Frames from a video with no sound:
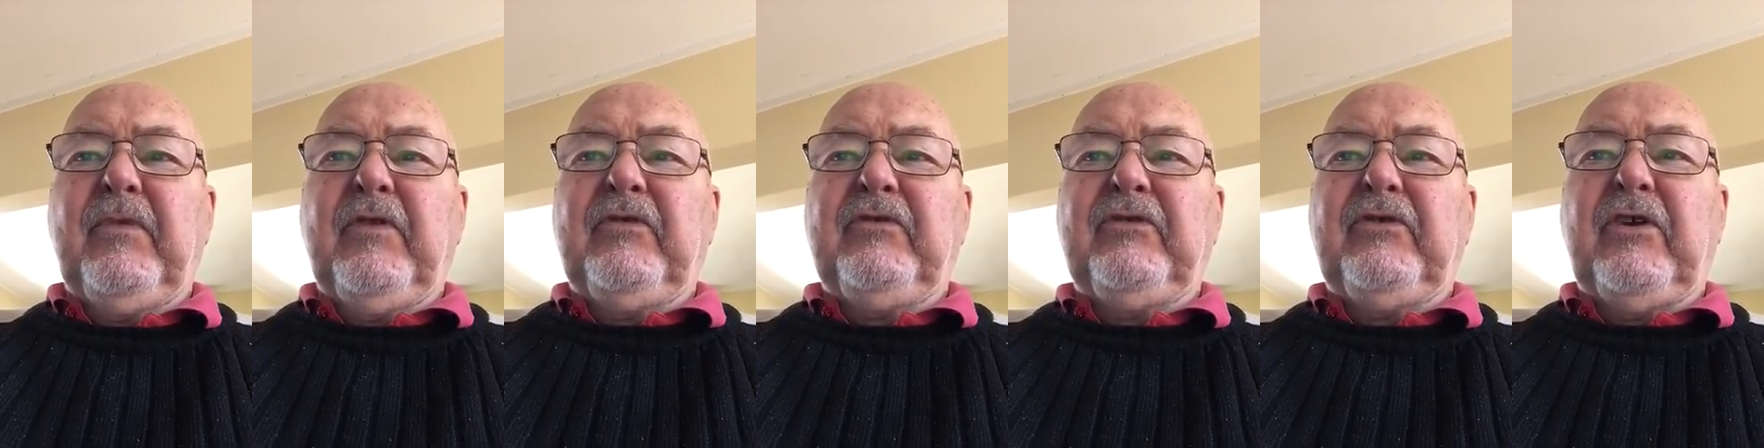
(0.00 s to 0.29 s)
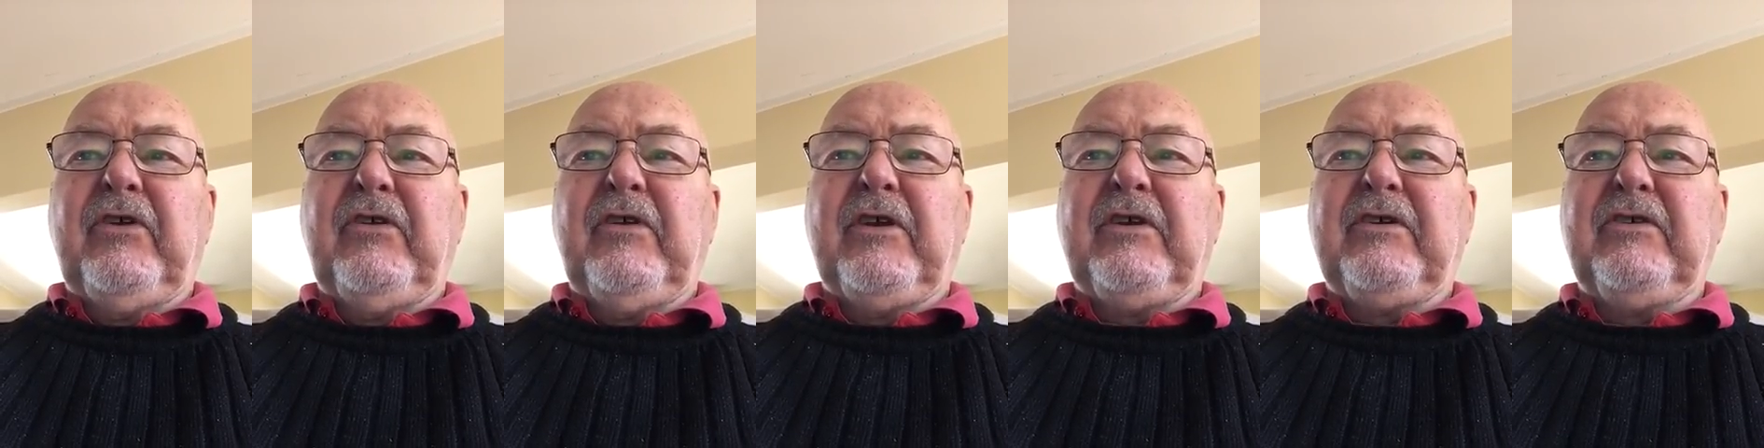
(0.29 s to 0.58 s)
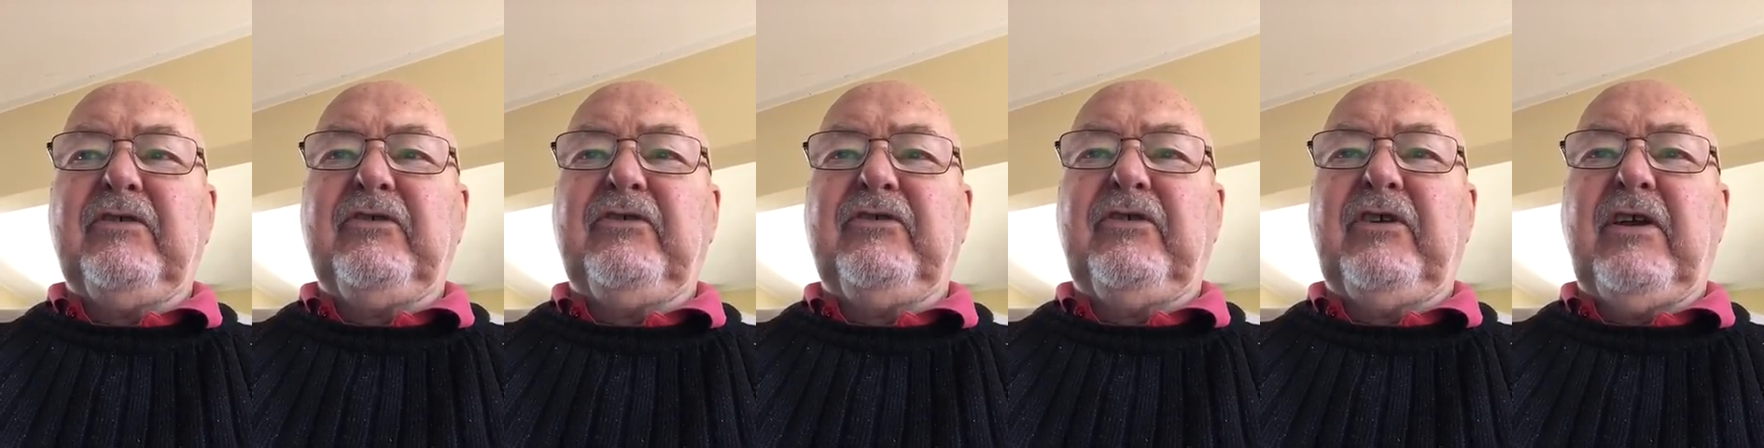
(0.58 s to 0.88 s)
so they
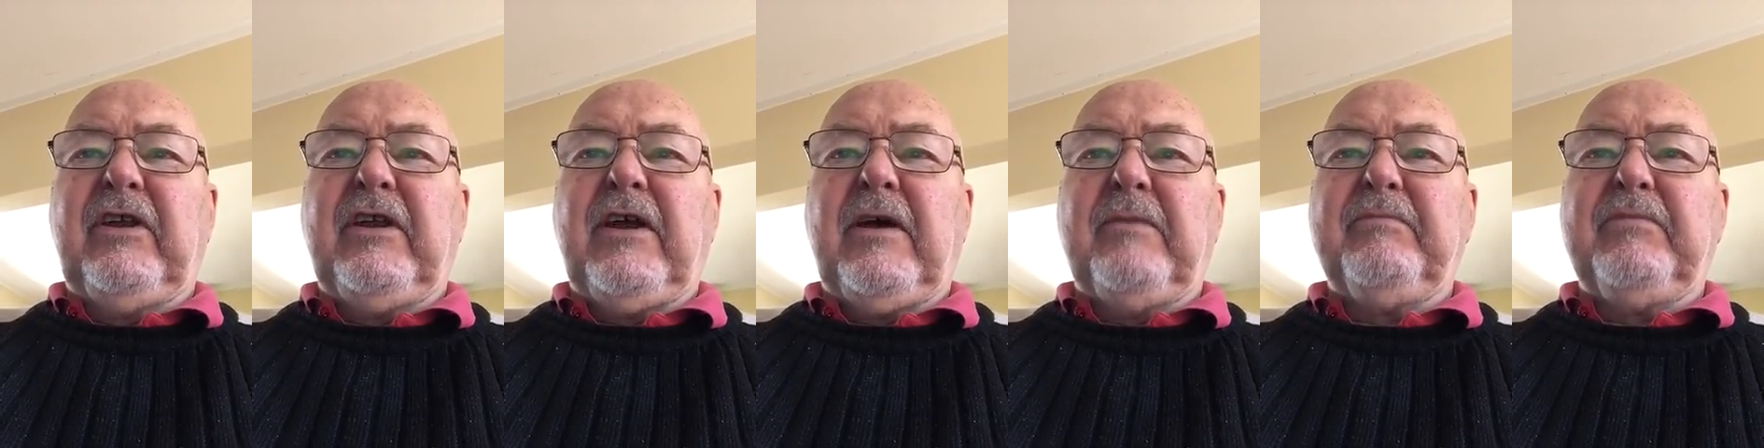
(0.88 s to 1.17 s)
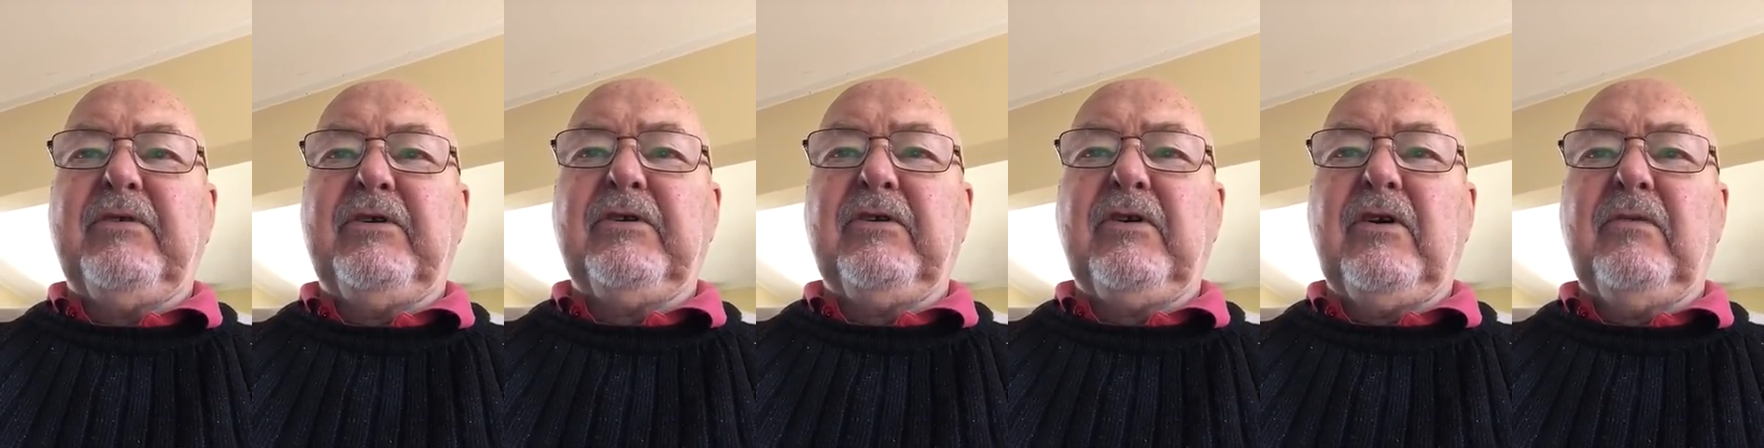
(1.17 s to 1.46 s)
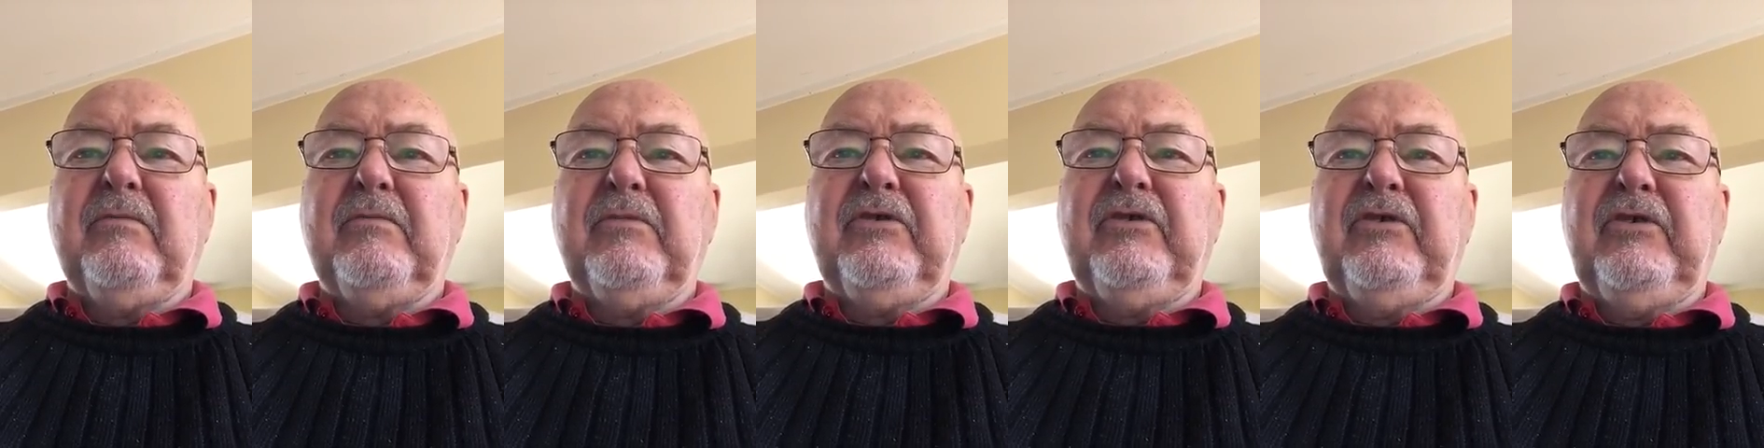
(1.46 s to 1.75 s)
can set up in
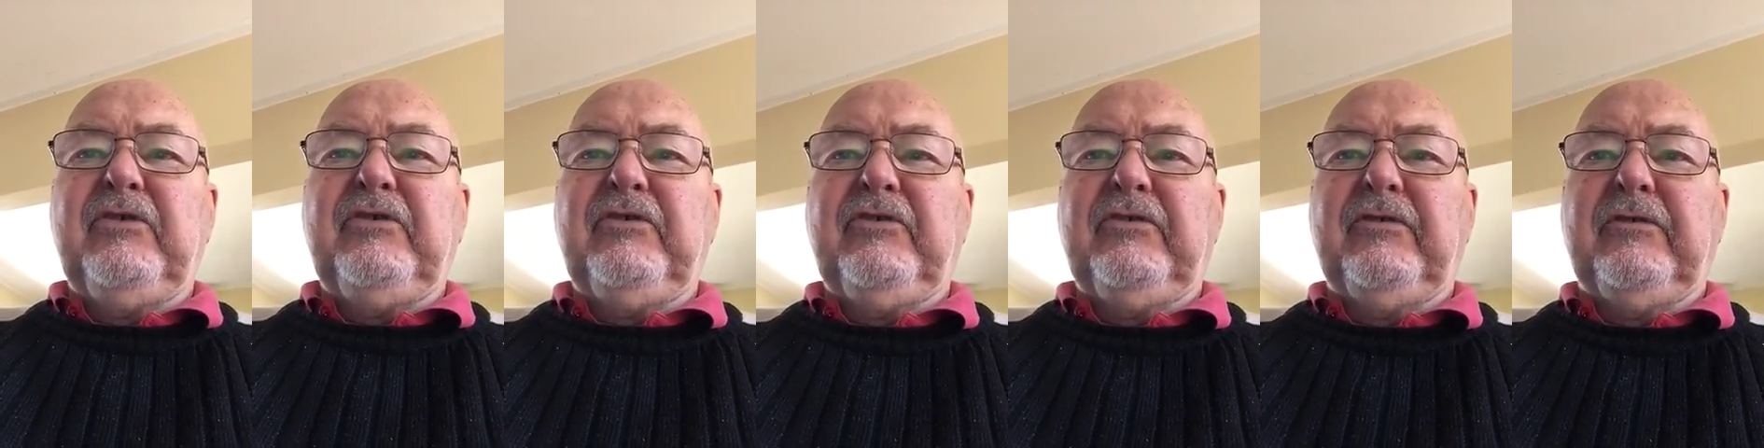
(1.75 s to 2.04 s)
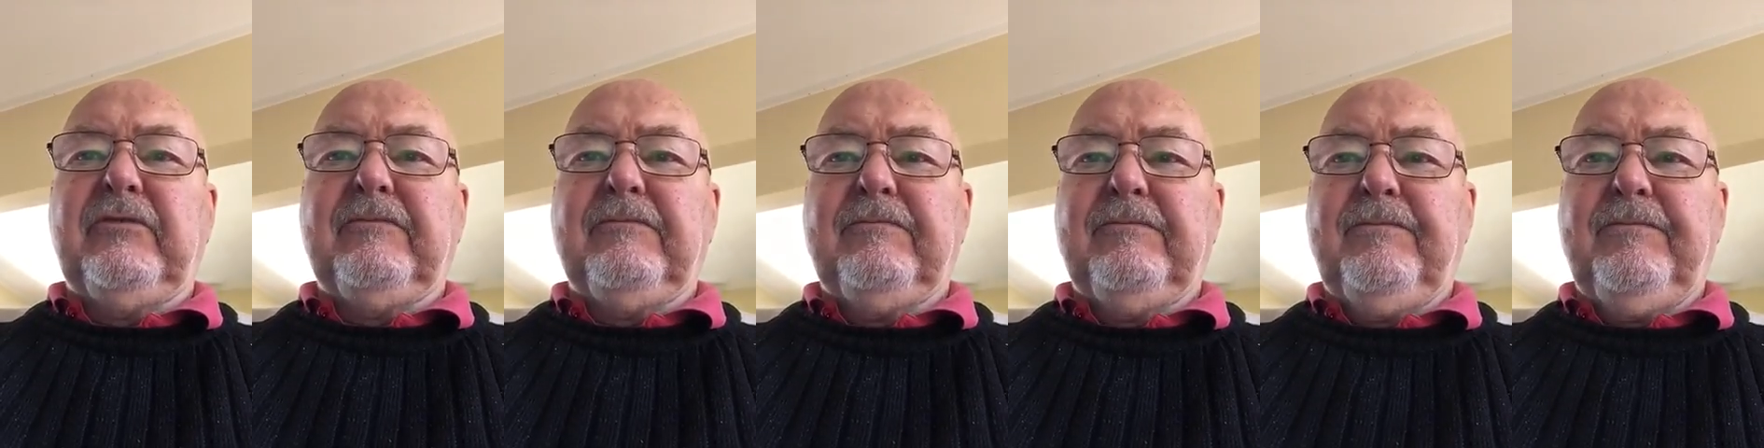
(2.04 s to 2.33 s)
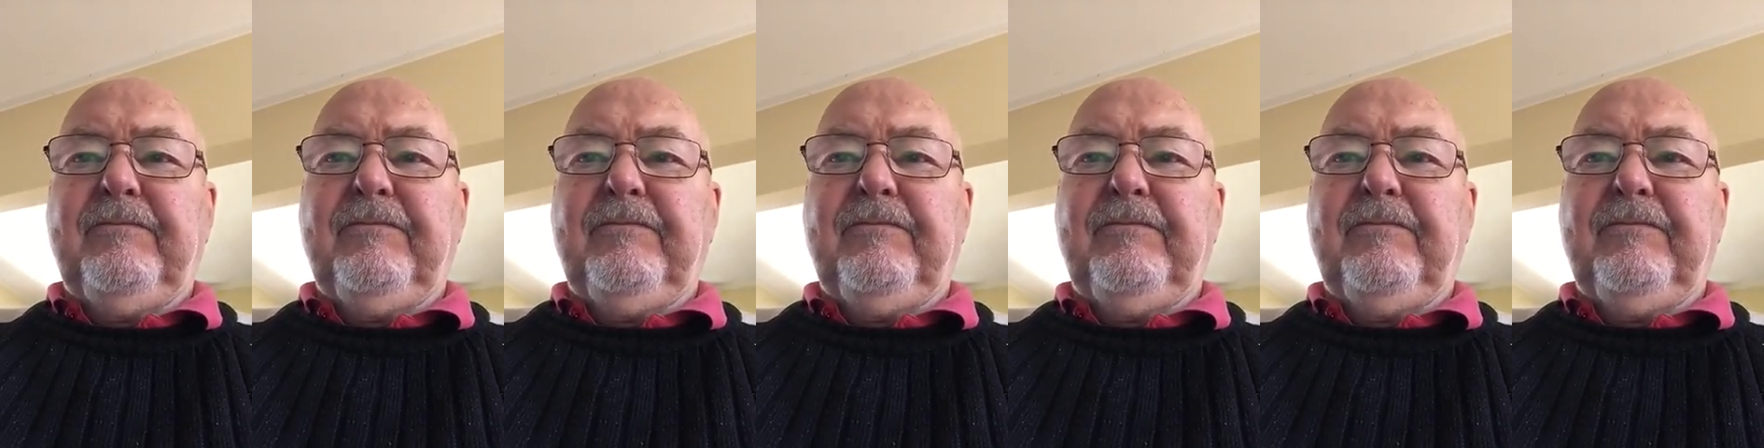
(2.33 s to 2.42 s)
competition?